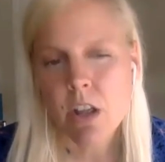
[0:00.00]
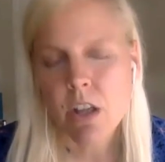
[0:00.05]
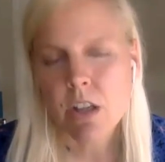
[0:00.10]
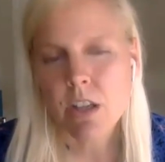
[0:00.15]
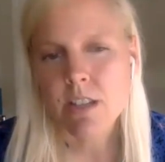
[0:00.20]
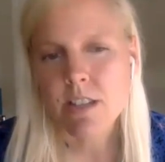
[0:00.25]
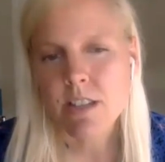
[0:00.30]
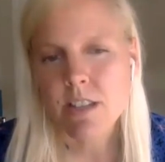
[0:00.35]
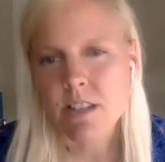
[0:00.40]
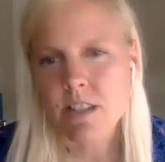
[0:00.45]

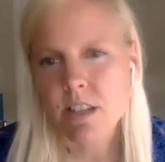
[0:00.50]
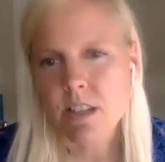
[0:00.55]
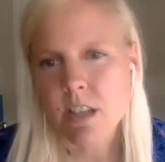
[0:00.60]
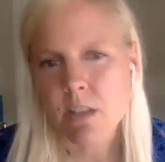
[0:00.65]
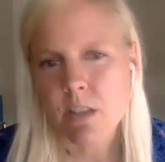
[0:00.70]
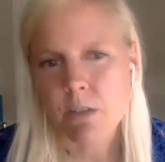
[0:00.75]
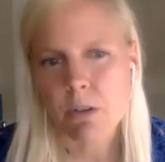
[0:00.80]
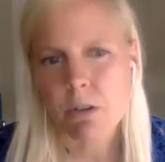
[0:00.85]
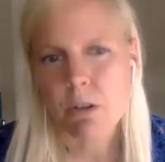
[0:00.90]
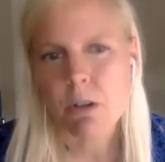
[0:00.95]
consisting
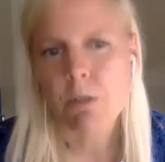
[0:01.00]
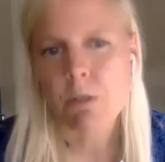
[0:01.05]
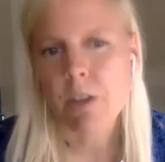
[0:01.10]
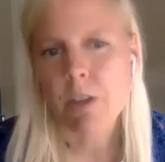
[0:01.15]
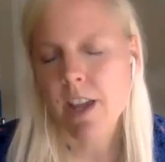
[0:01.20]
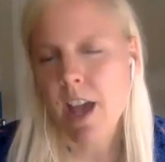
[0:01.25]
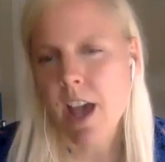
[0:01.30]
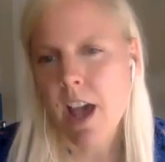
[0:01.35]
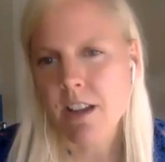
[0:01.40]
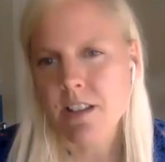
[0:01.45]
of
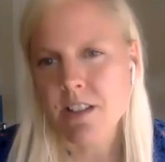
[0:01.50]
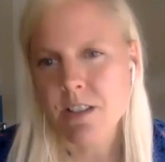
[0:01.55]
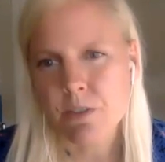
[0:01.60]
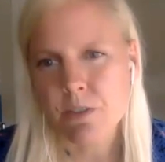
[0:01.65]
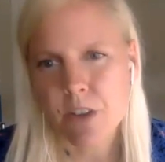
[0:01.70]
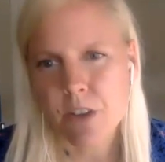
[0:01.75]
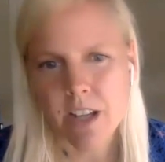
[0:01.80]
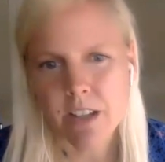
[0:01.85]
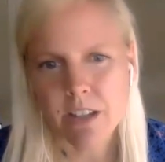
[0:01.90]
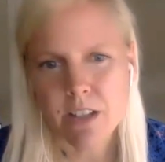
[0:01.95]
horrific acts of
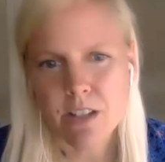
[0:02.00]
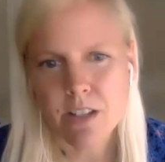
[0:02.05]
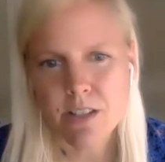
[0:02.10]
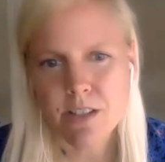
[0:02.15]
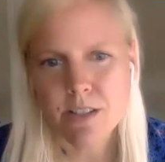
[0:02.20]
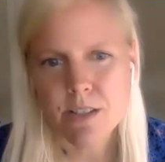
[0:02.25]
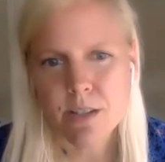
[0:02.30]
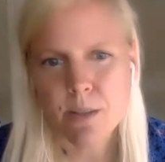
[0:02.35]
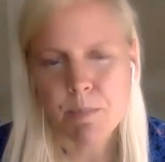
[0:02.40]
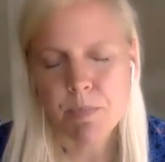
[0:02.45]

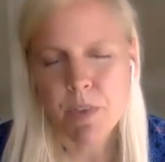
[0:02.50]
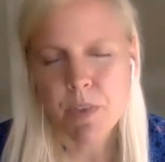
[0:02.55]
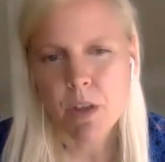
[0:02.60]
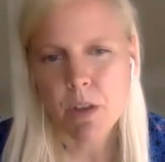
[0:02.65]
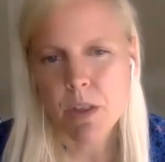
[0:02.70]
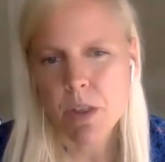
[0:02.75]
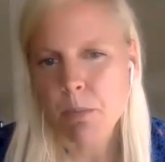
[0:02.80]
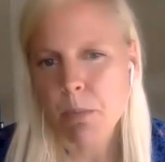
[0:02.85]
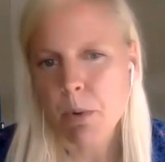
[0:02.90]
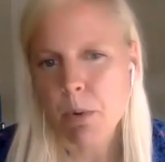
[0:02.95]
violence,
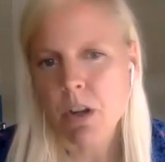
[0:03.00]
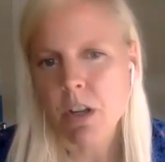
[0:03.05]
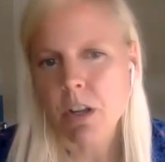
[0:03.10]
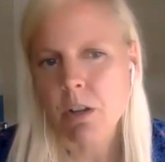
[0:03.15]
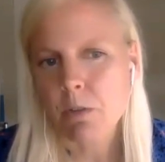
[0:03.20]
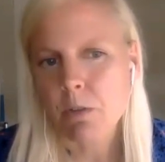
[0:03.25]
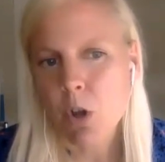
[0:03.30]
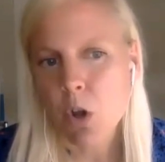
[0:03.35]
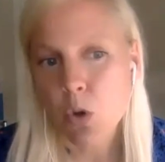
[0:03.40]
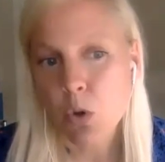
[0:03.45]
the burning
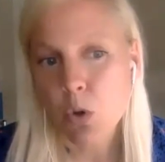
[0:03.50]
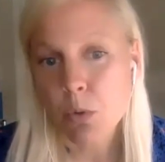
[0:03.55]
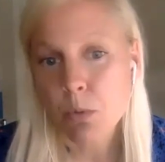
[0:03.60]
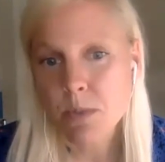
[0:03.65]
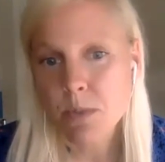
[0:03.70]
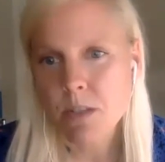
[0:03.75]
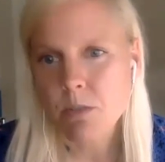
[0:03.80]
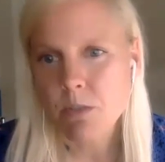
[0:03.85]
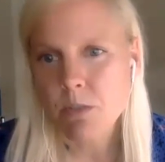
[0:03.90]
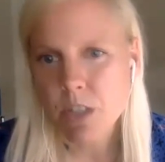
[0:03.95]
of
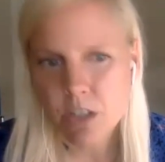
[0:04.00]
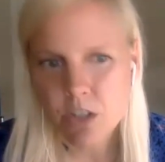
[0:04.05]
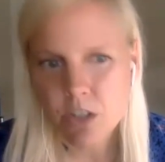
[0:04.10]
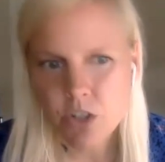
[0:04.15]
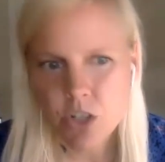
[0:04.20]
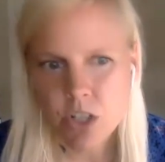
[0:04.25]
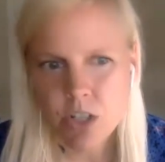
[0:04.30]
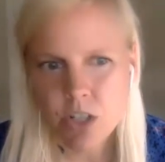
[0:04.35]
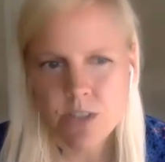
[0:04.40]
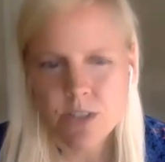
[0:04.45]
homes and
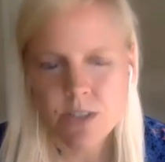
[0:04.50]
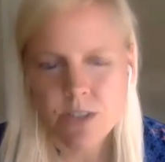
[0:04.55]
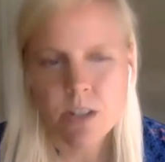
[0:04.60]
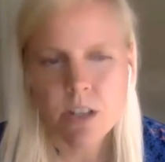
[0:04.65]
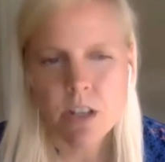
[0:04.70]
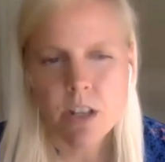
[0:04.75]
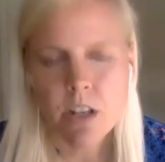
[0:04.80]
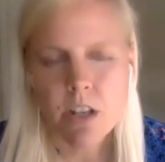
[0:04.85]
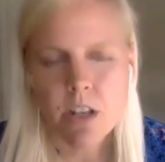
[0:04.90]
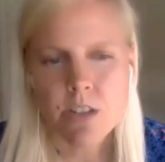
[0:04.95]
villages,
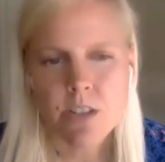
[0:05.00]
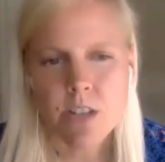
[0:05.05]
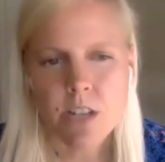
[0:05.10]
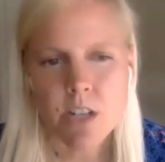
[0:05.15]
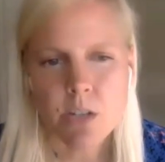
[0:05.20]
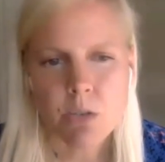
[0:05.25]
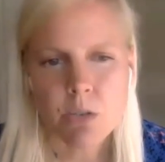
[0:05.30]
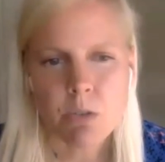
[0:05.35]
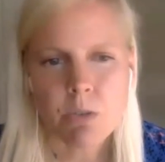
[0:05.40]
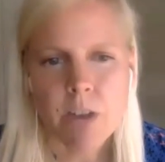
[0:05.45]

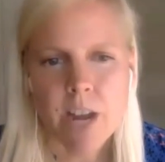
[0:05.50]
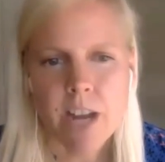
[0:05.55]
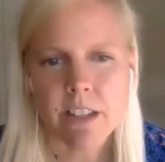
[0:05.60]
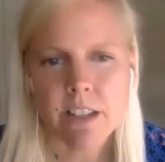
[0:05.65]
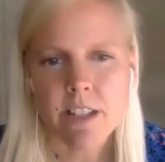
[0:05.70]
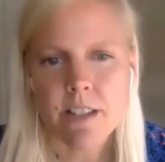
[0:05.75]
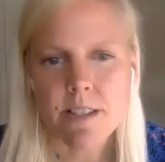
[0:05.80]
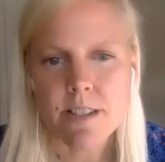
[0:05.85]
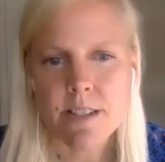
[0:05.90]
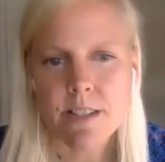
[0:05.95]
sexual
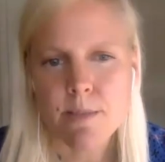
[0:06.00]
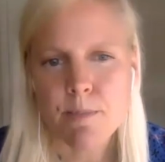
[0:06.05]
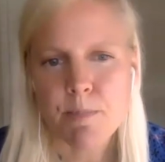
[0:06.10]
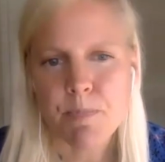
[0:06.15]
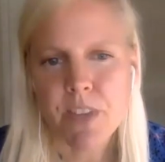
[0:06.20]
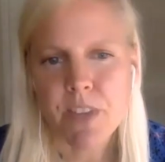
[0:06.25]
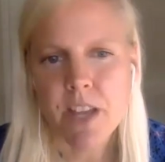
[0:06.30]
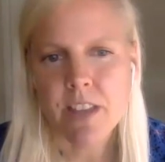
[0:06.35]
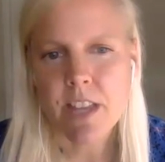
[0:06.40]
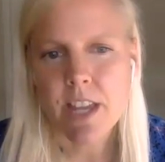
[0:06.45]
violence
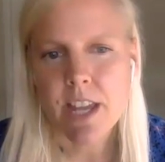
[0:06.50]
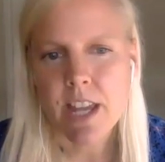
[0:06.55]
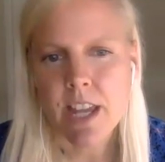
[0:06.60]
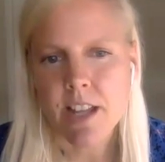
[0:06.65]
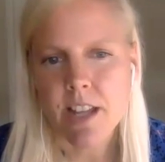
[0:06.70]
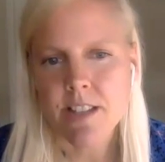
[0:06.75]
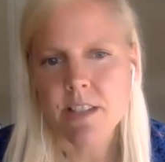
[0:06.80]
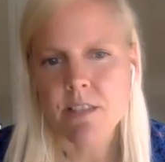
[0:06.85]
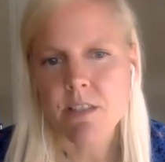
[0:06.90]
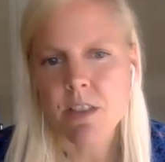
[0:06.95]
at the
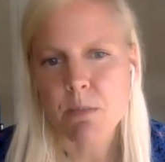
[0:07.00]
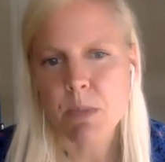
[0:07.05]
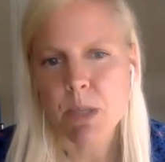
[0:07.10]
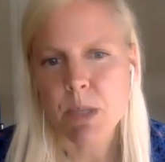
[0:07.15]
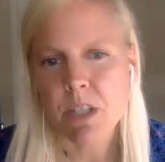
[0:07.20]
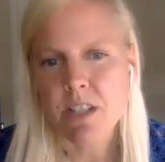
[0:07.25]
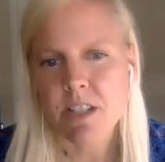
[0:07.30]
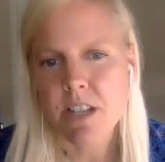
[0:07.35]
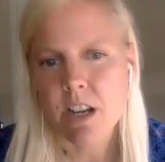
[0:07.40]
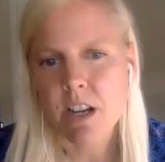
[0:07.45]
hands of the
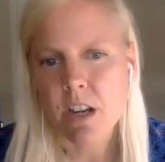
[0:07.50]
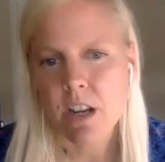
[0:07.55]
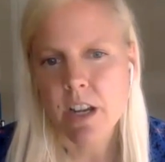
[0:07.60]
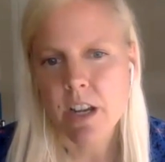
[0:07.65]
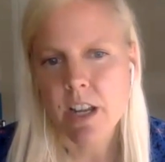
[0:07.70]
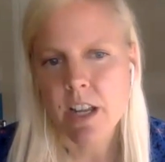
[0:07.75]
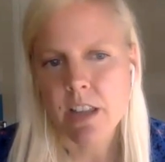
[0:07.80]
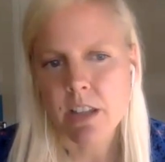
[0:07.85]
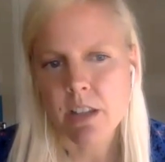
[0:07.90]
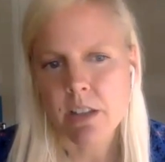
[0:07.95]

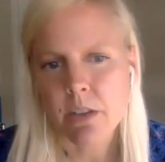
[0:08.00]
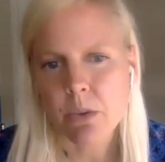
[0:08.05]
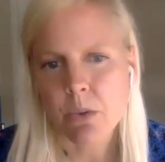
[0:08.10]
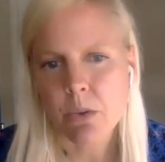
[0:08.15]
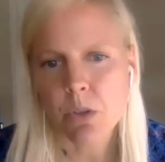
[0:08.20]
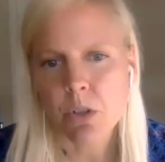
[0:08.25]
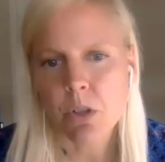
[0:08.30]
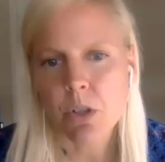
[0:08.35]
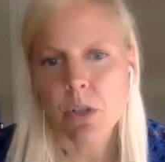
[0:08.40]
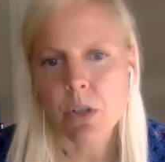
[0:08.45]
military and the
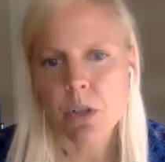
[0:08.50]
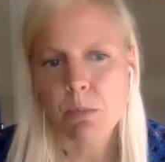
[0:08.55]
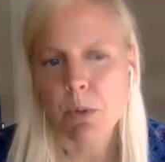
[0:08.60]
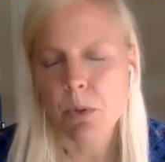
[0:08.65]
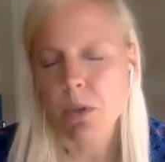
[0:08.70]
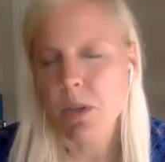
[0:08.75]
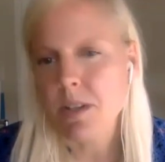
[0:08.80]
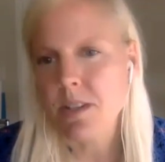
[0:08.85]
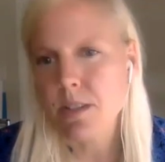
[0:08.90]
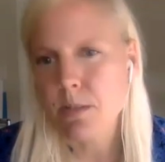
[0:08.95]
local
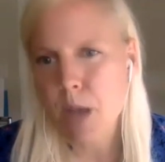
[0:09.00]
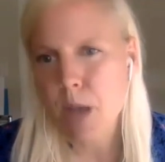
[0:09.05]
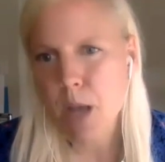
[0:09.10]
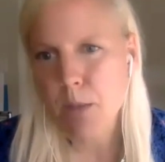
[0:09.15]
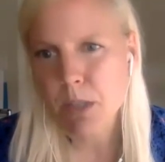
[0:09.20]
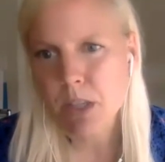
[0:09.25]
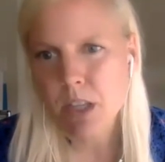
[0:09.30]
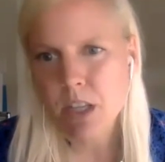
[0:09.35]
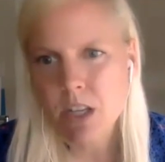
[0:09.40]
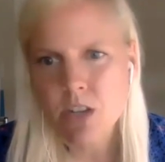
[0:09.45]
Buddhist
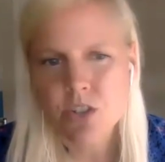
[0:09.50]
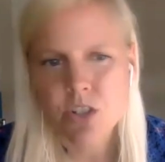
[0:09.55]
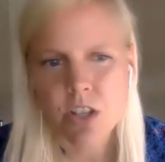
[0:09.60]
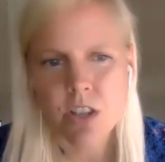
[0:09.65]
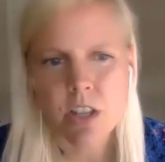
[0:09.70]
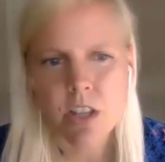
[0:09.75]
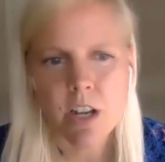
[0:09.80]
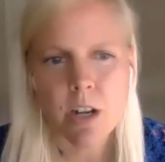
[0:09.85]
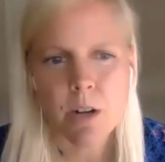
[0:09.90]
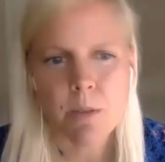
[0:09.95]
population
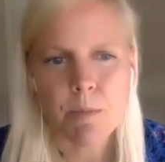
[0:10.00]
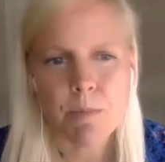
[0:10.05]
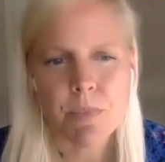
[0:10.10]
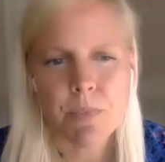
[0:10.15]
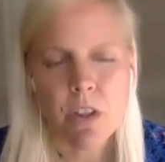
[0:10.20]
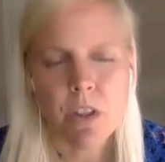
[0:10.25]
there.